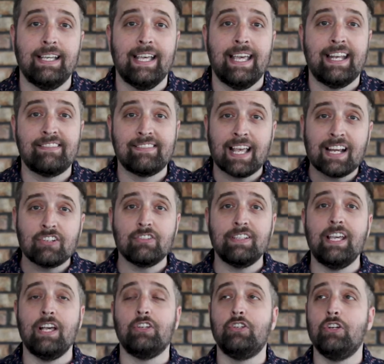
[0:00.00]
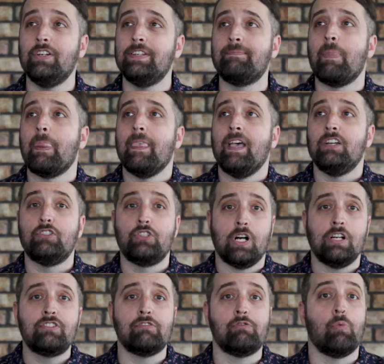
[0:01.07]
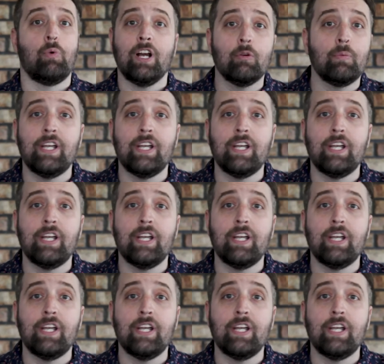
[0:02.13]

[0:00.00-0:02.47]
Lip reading: And it's actually a good judge of where